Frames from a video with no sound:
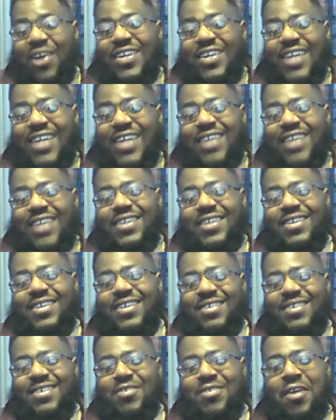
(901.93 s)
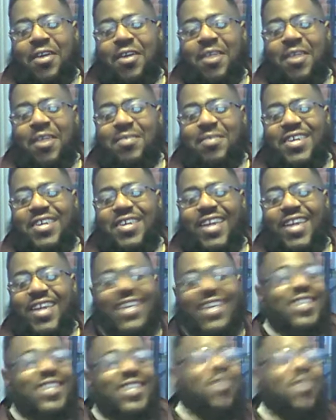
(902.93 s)
than nothing. You know what I mean? I
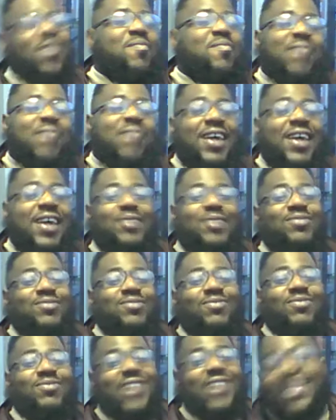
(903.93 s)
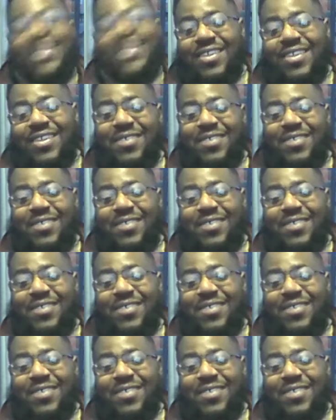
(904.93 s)
ain't no reply, no, no nothing.